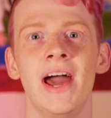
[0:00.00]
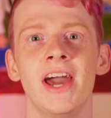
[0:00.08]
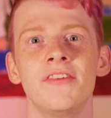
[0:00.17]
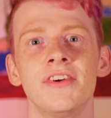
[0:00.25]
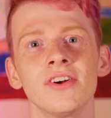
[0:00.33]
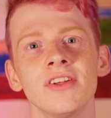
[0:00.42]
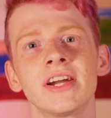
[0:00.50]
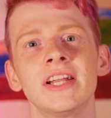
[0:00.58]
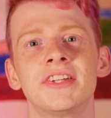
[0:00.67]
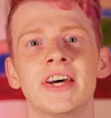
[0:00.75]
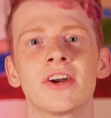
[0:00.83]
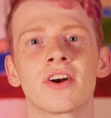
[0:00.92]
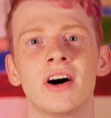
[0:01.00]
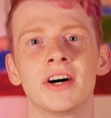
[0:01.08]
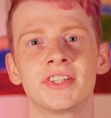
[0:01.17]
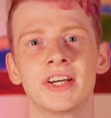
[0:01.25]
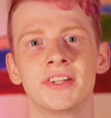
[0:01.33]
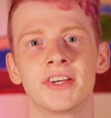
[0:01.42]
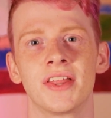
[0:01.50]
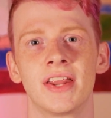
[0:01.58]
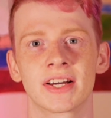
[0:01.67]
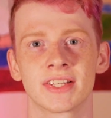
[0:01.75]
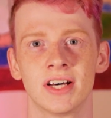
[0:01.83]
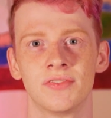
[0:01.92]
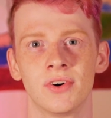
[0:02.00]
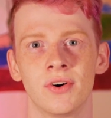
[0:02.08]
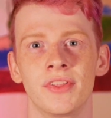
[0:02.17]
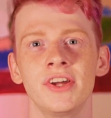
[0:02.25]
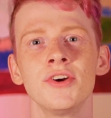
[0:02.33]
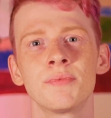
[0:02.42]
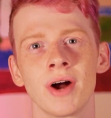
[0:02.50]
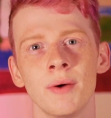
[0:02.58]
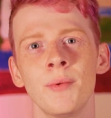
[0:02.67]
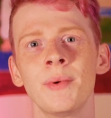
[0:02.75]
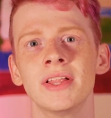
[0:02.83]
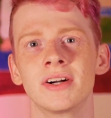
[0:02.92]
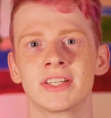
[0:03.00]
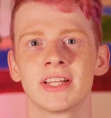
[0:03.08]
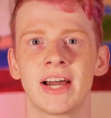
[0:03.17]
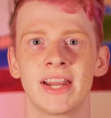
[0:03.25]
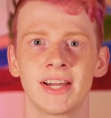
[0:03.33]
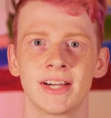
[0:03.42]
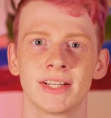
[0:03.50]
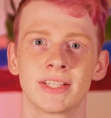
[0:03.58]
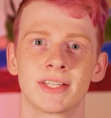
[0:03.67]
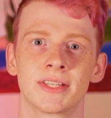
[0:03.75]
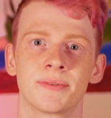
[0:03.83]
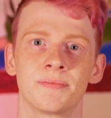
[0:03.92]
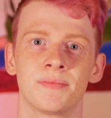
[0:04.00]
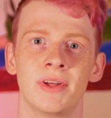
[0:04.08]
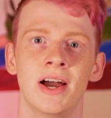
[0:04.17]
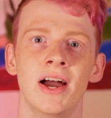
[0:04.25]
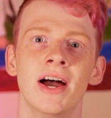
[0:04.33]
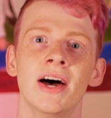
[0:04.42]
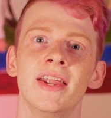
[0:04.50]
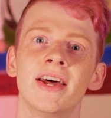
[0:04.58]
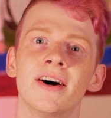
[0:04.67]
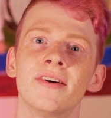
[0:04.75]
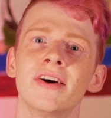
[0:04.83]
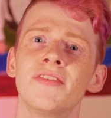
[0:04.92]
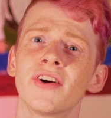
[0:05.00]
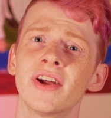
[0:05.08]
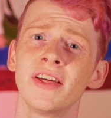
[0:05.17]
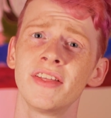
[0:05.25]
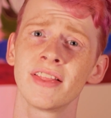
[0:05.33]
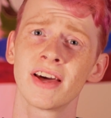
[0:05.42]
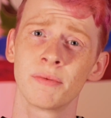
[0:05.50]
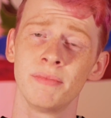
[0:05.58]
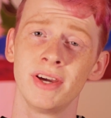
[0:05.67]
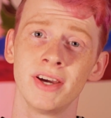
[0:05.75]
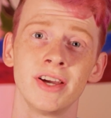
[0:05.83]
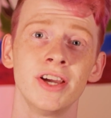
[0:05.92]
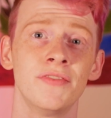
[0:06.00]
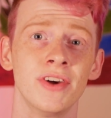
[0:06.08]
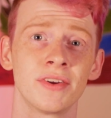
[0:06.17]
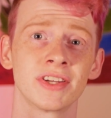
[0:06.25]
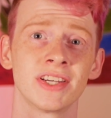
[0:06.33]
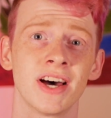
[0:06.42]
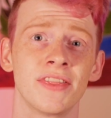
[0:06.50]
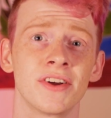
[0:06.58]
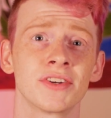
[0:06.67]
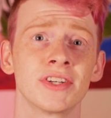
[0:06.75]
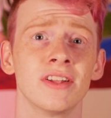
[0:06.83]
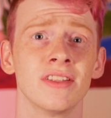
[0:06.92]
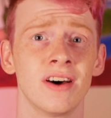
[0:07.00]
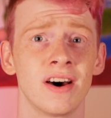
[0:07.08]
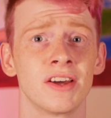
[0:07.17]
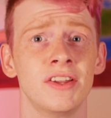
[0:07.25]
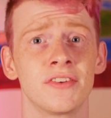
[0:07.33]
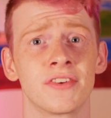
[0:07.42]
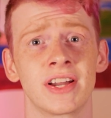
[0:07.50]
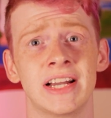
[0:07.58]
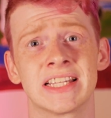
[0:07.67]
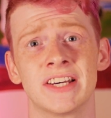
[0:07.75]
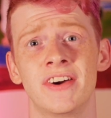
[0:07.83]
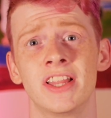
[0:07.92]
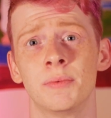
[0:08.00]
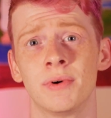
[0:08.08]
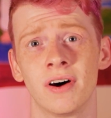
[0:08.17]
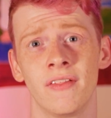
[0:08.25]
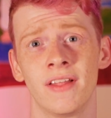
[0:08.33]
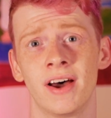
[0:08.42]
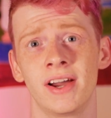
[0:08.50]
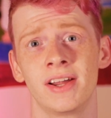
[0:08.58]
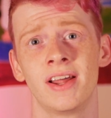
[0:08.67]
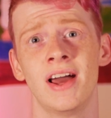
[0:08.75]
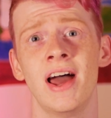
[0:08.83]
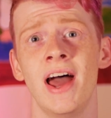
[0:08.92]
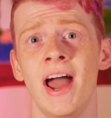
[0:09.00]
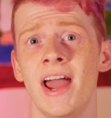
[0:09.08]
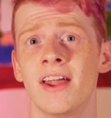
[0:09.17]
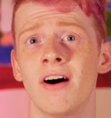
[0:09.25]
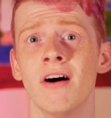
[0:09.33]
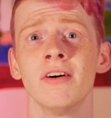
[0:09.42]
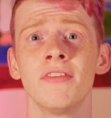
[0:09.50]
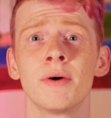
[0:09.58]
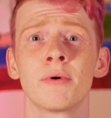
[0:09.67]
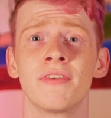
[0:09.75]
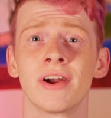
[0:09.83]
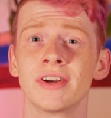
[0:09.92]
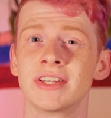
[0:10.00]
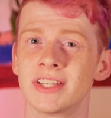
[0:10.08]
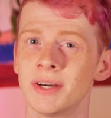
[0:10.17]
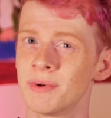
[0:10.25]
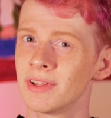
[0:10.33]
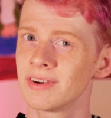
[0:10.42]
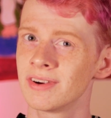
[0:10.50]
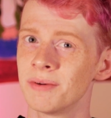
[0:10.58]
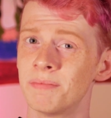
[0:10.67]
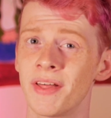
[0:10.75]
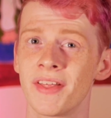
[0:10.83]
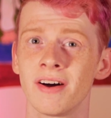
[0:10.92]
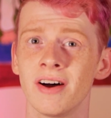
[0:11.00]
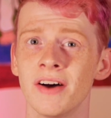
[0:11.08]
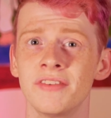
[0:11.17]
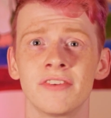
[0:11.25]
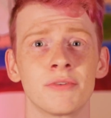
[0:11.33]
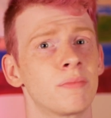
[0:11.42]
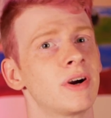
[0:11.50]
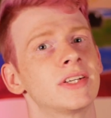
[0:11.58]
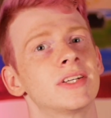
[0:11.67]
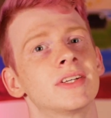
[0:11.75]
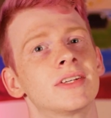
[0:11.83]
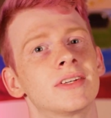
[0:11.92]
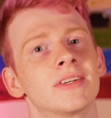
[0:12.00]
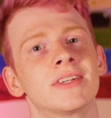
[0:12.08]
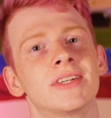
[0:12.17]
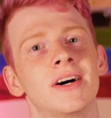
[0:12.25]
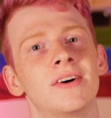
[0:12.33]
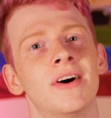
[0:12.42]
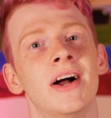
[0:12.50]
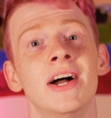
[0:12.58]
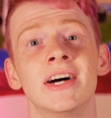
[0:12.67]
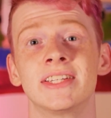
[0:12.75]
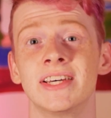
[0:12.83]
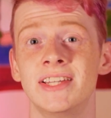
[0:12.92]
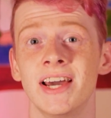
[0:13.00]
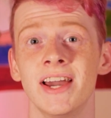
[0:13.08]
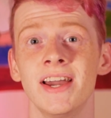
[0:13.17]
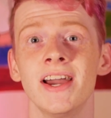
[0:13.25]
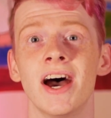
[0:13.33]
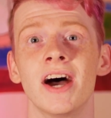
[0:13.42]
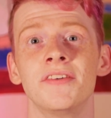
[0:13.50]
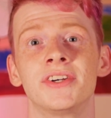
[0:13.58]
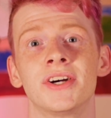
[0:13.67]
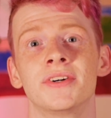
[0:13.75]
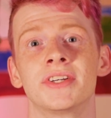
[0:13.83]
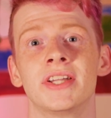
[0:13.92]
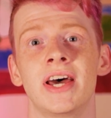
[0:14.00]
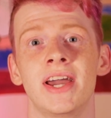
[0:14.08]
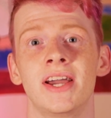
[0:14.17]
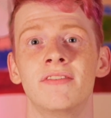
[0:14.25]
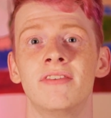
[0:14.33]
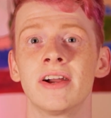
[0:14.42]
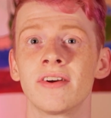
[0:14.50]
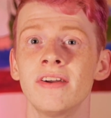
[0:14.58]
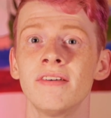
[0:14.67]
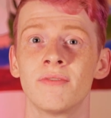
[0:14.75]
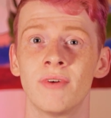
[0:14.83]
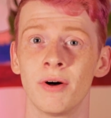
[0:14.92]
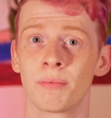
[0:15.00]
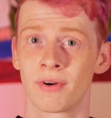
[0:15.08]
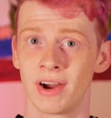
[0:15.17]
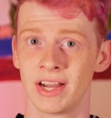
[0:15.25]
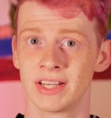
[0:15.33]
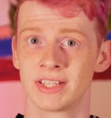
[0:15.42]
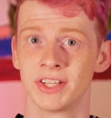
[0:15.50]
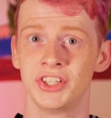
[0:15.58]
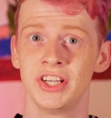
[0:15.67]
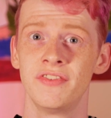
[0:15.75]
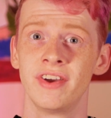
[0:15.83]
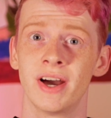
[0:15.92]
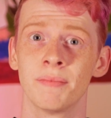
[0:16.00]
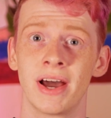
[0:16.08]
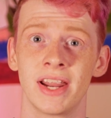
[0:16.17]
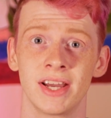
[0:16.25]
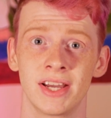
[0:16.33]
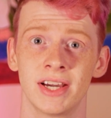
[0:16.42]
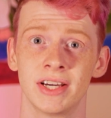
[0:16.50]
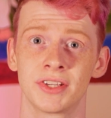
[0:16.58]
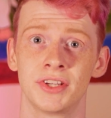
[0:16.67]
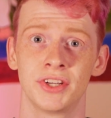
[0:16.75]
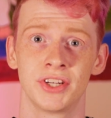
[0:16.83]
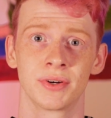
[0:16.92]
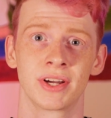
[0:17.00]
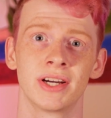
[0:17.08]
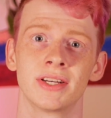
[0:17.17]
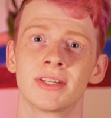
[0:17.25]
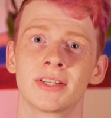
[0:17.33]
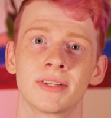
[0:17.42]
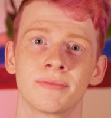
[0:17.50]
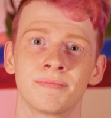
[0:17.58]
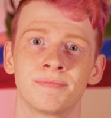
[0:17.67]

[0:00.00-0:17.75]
If you're looking to take your content to the next level, then you probably looked at lighting kits. Now, if you're anything like me, you've noticed that there's a lot of different kits available online, and all of them are very similar, but they all have different prices. So, today I've chosen a very well-priced GVM lighting kit to showcase.